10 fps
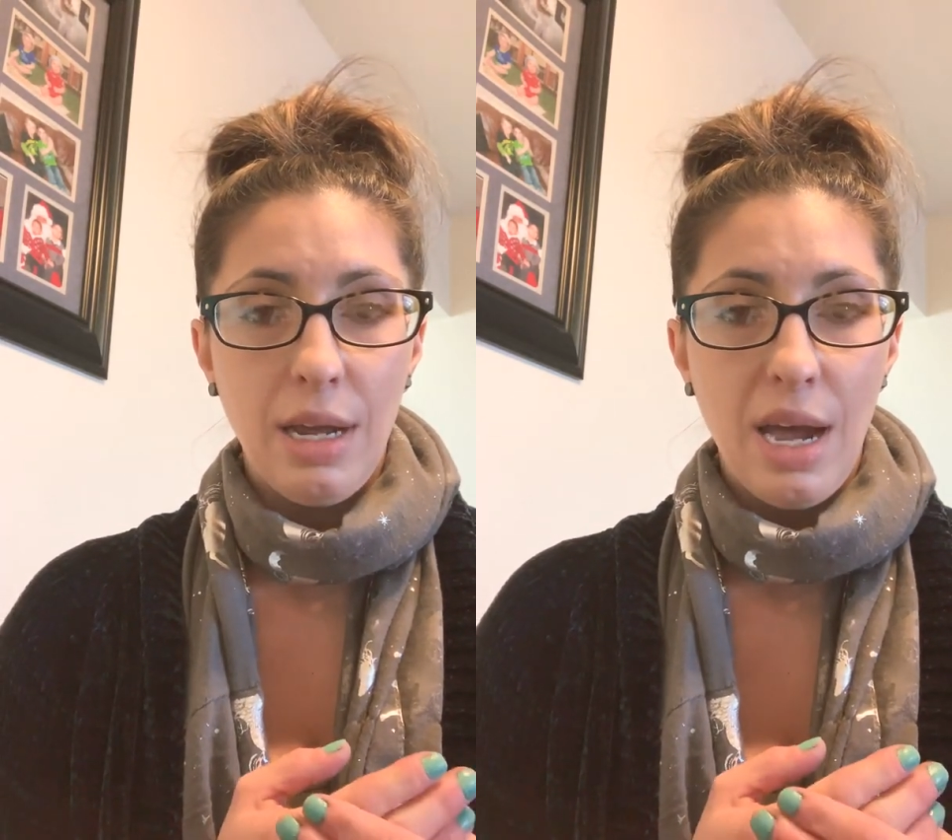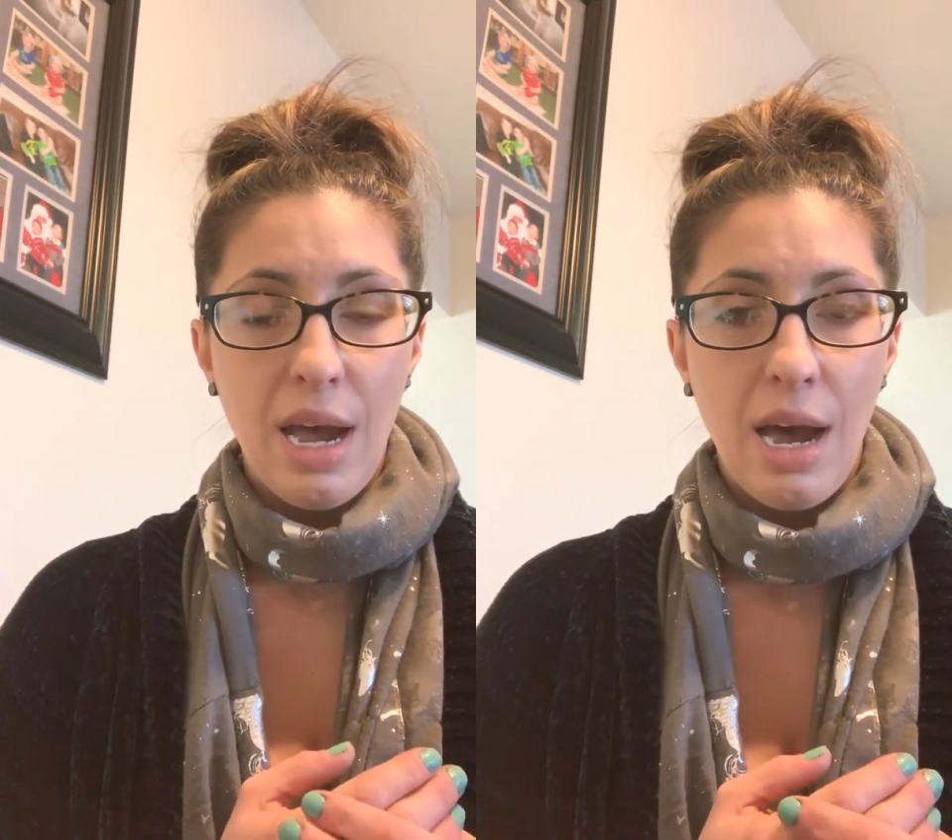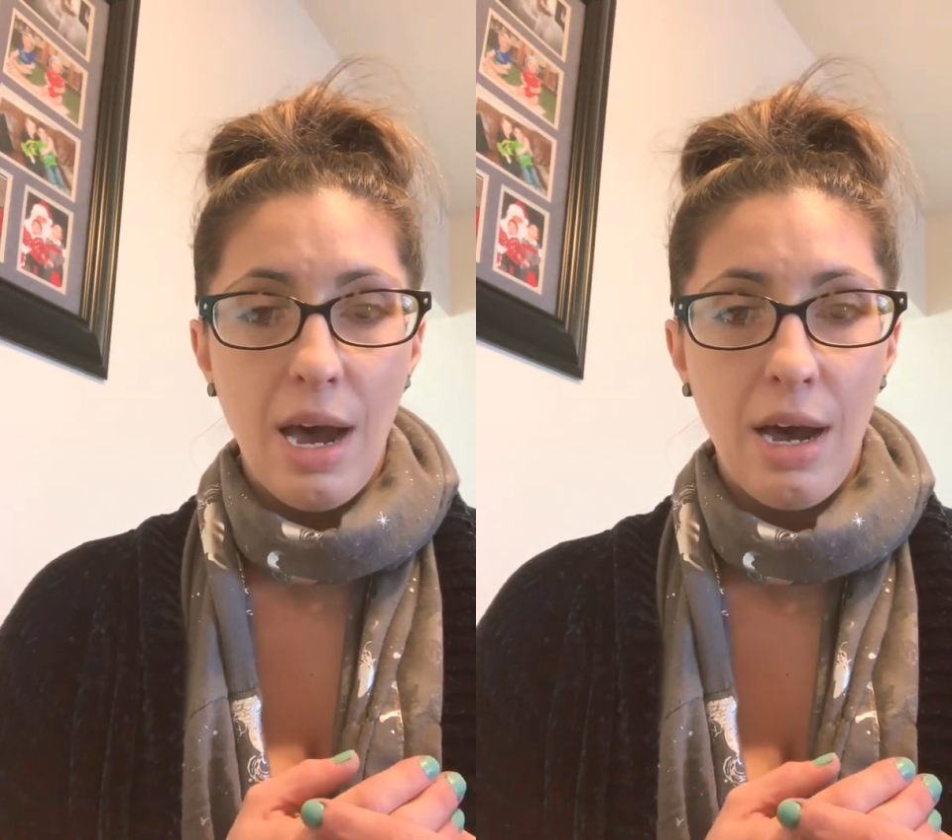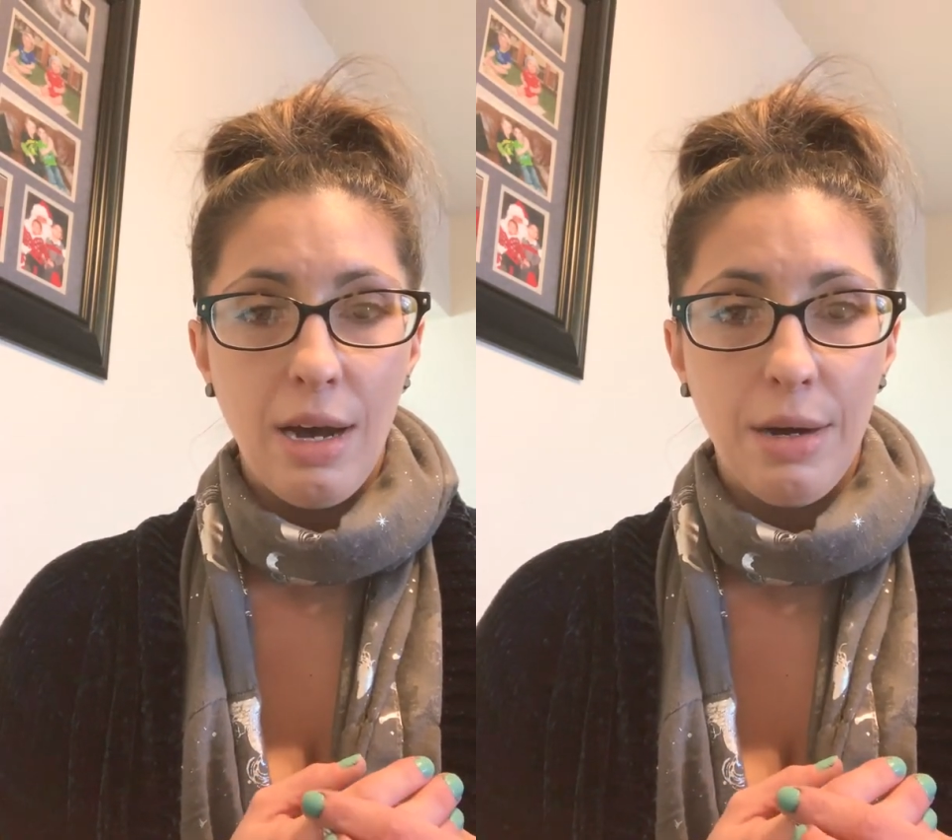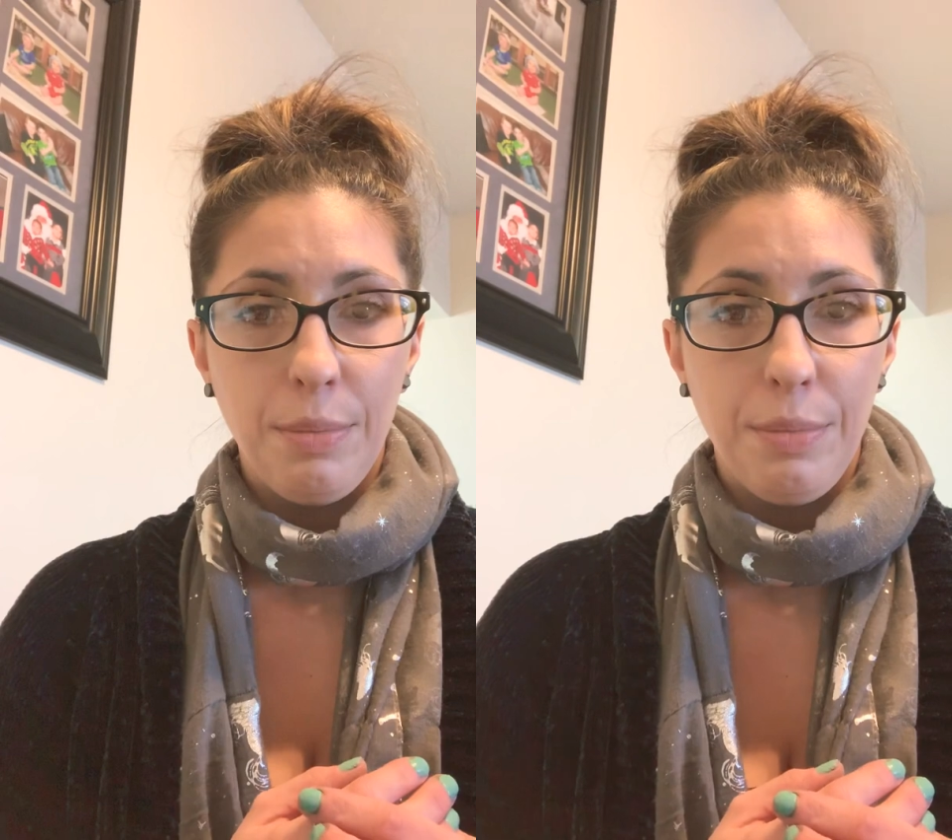
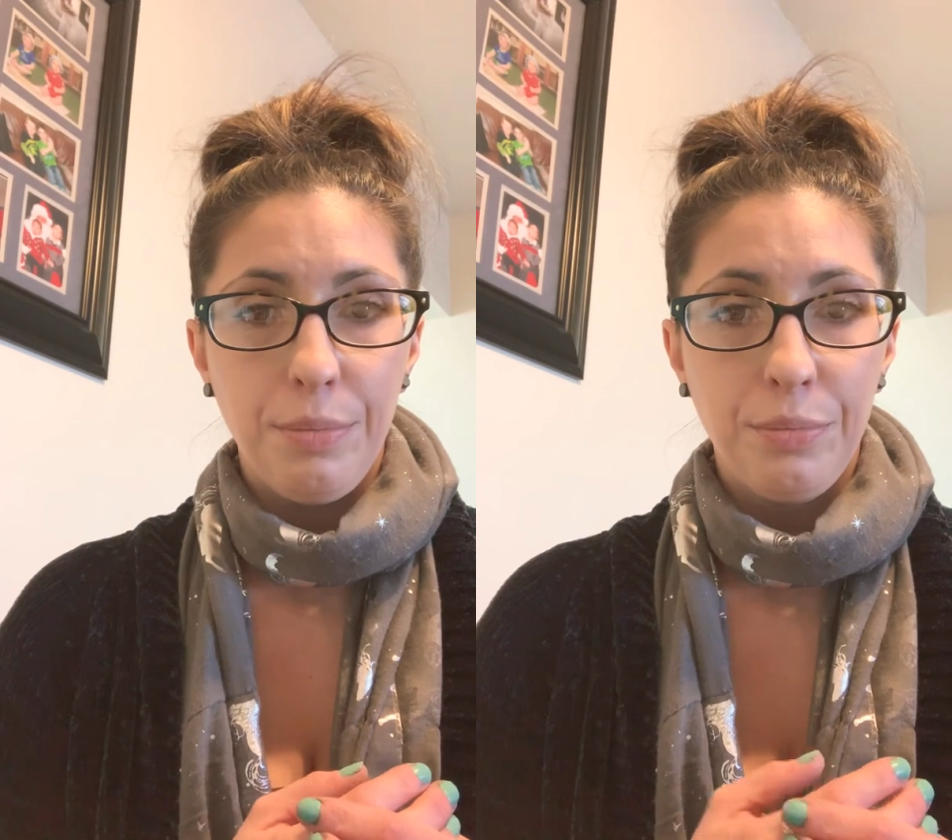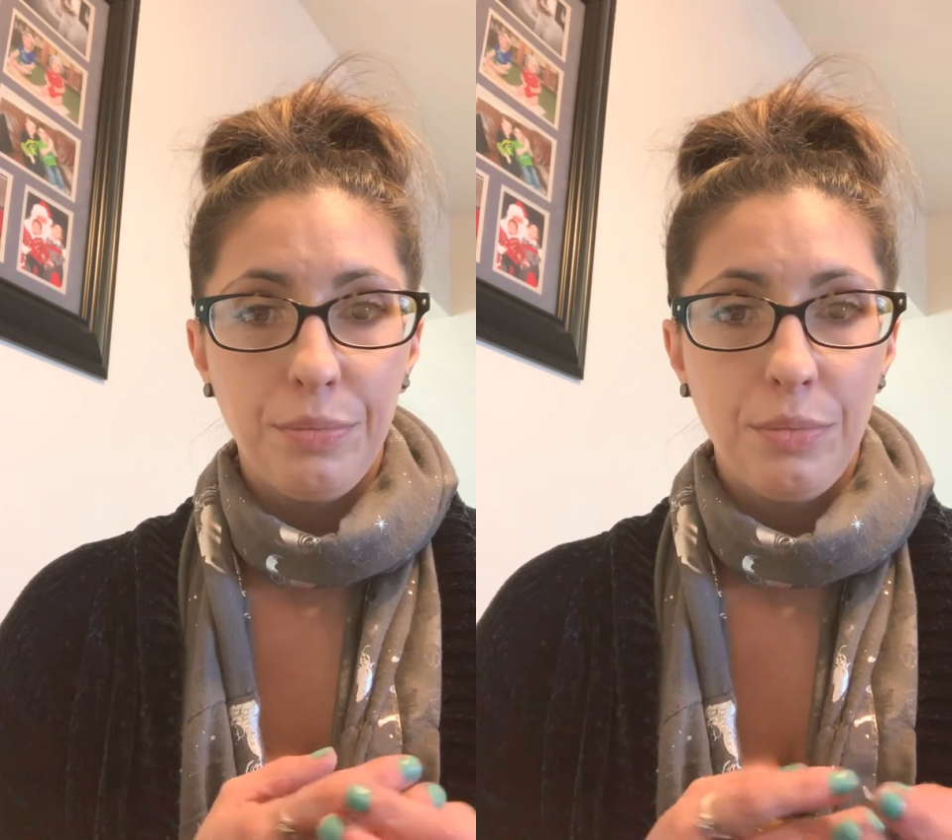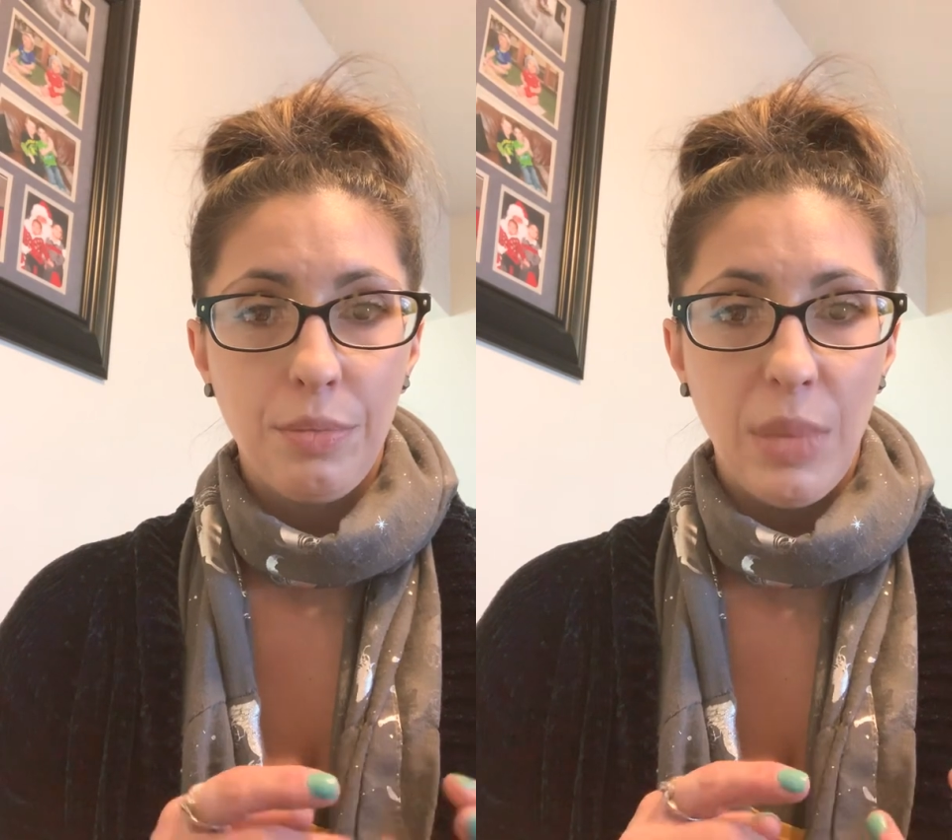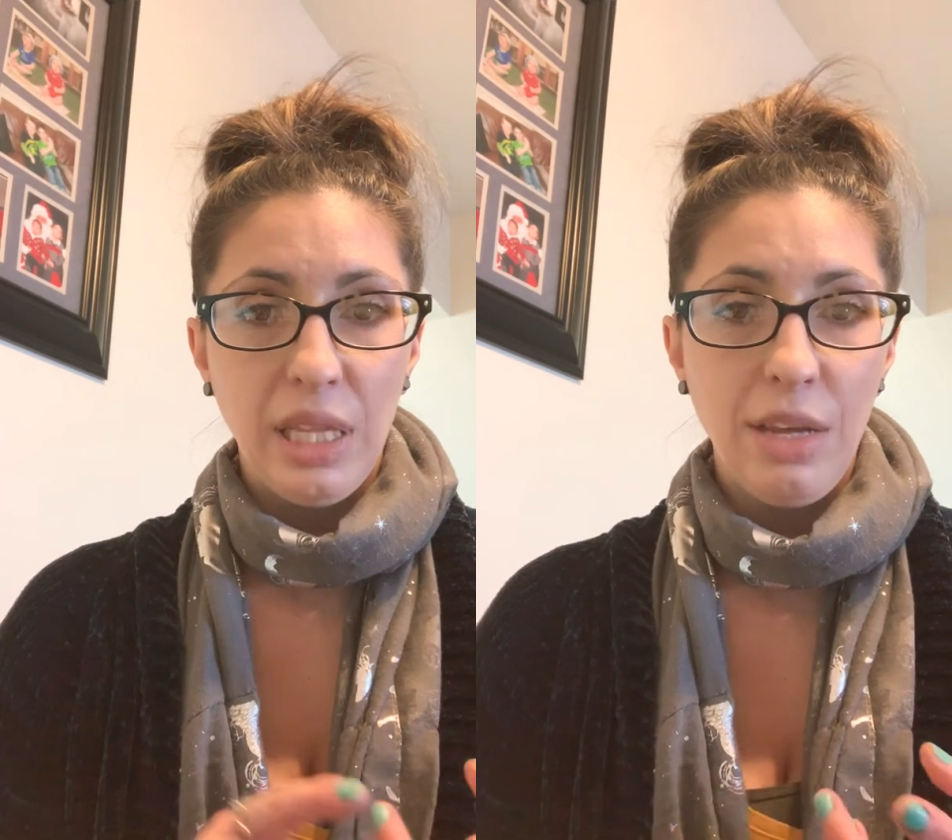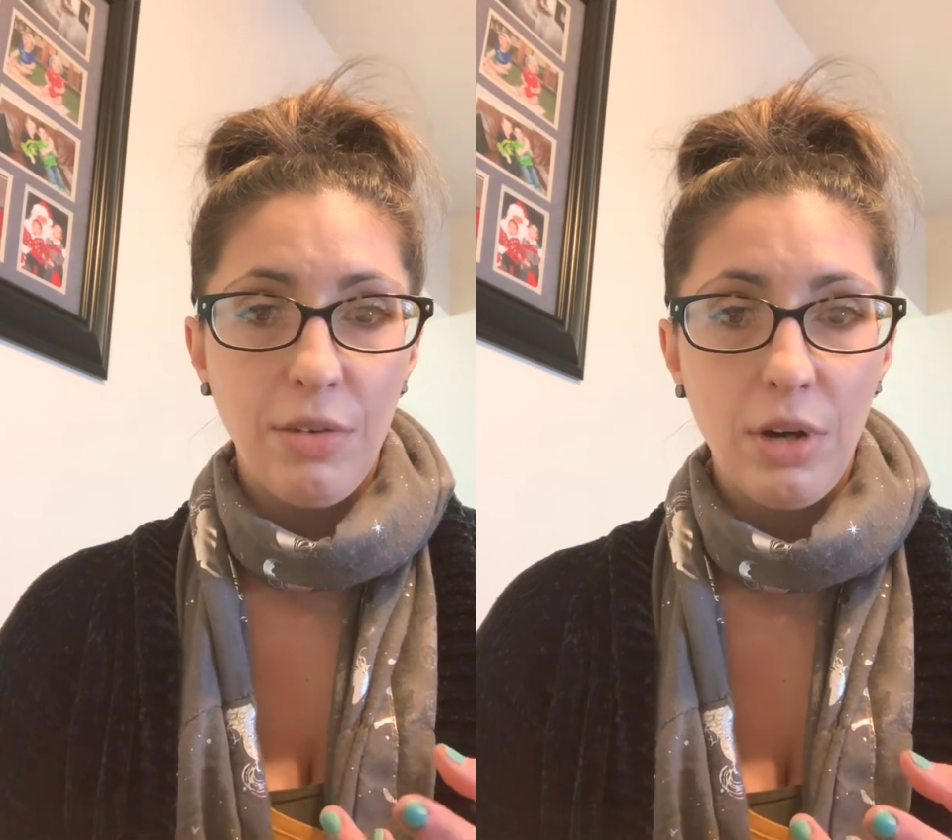my
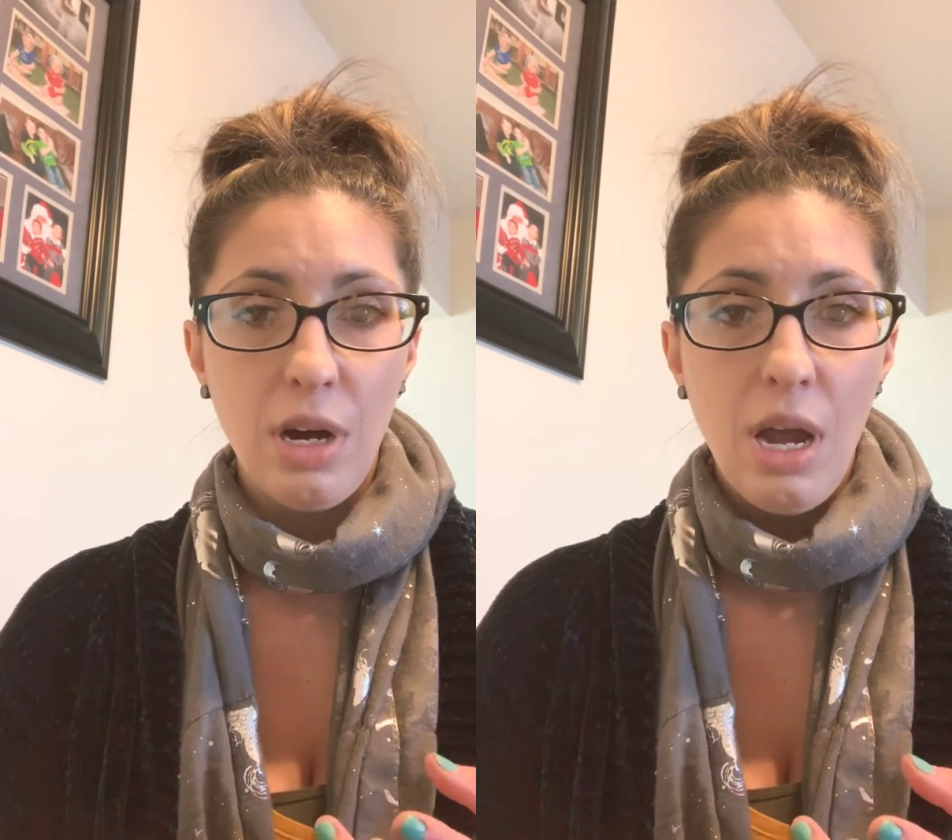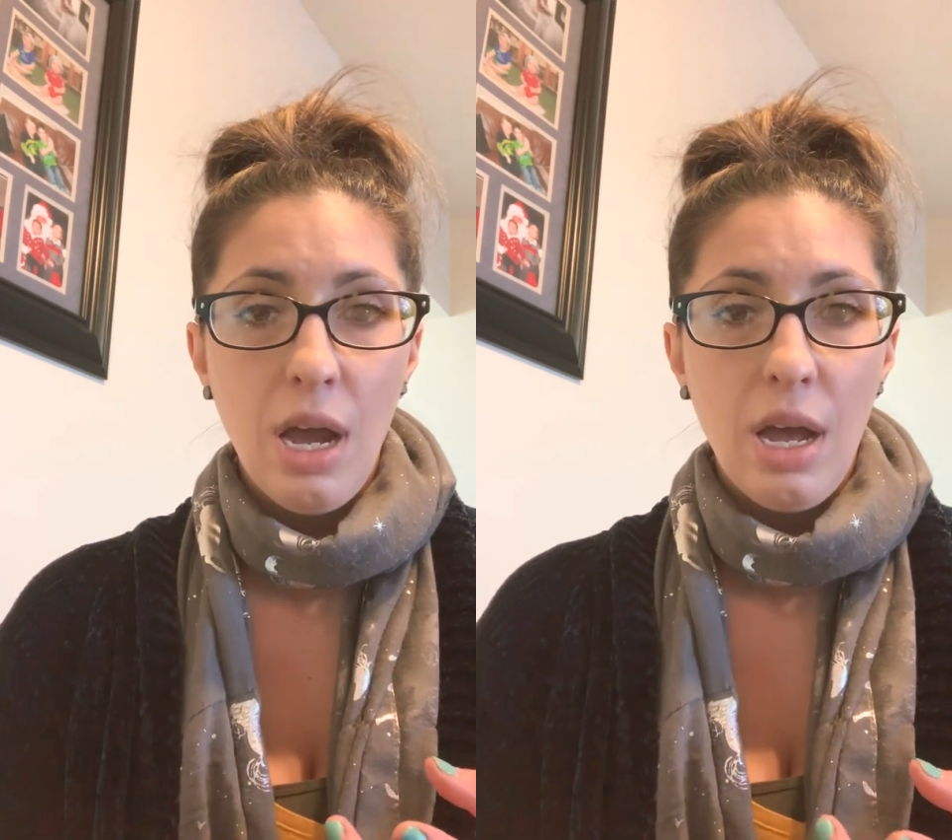liver.